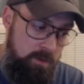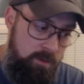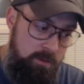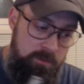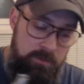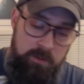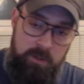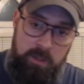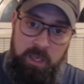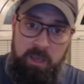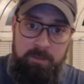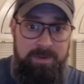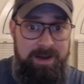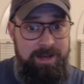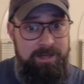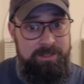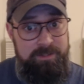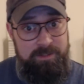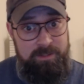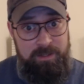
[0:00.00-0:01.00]
The
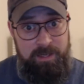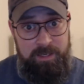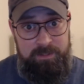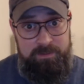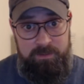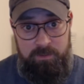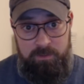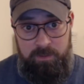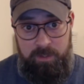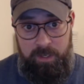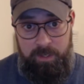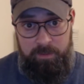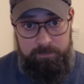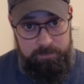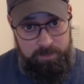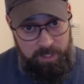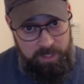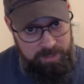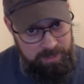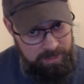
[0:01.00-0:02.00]
Kbox did not do that.
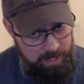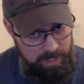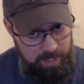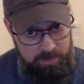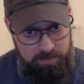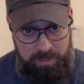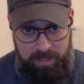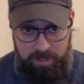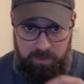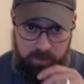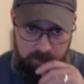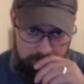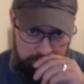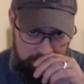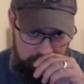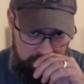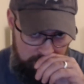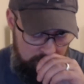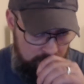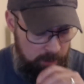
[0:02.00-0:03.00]
Again, that could
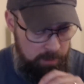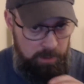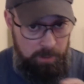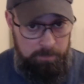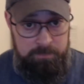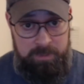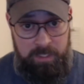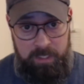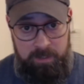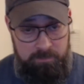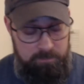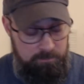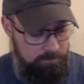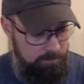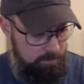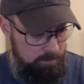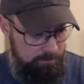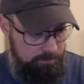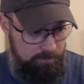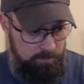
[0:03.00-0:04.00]
be an update for
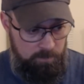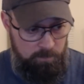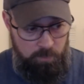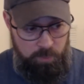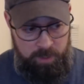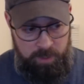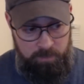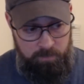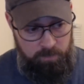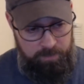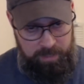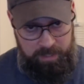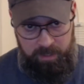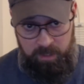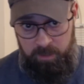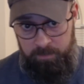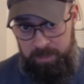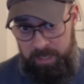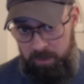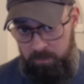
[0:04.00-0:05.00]
the firmware when they
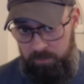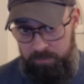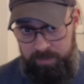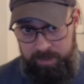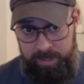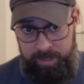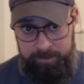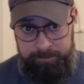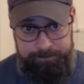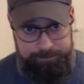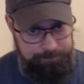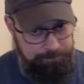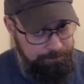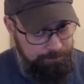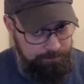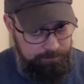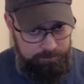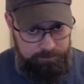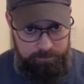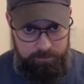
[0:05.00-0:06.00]
come out with that.
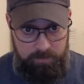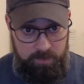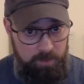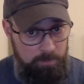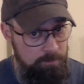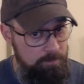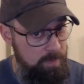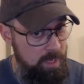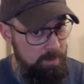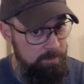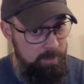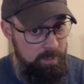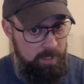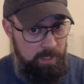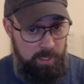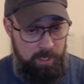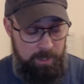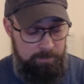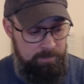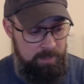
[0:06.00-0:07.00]
Maybe
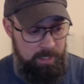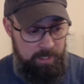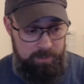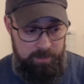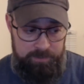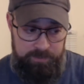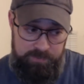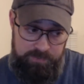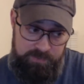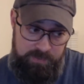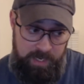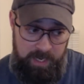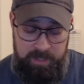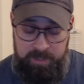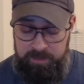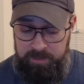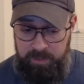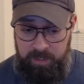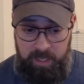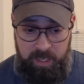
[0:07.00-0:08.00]
I'm not understanding
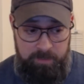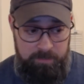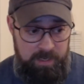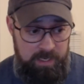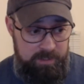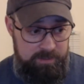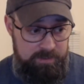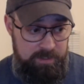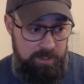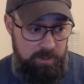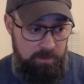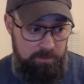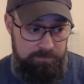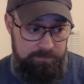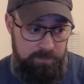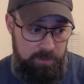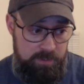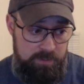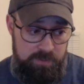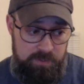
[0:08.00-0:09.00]
the Kbox, how it
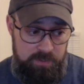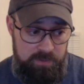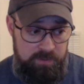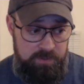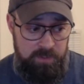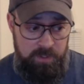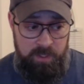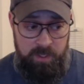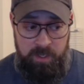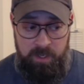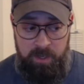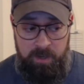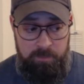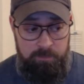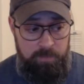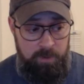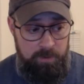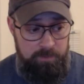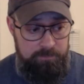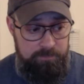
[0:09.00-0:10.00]
functions,
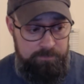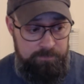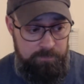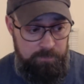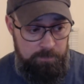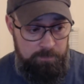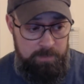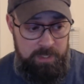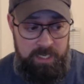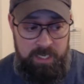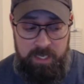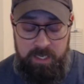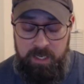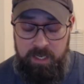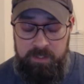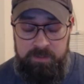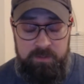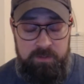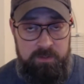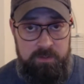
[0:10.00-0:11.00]
but for me,
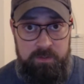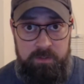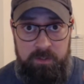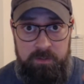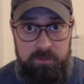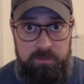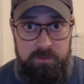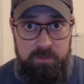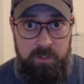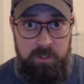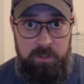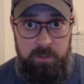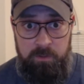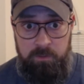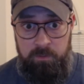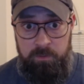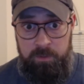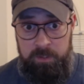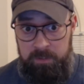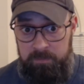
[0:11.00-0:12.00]
it's just
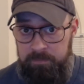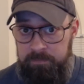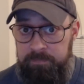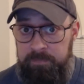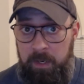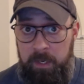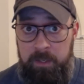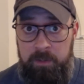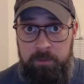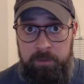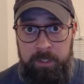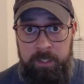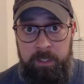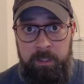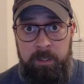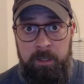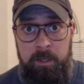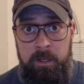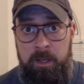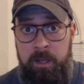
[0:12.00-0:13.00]
continually firing,
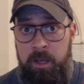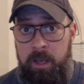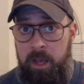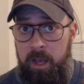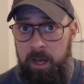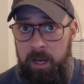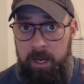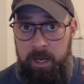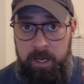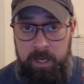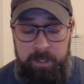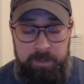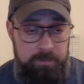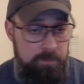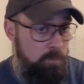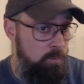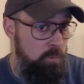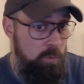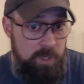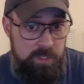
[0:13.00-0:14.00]
and
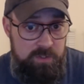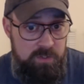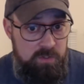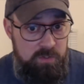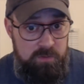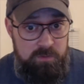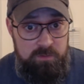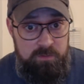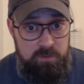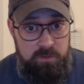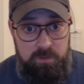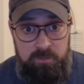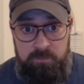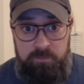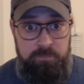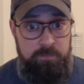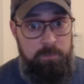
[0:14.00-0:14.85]
which for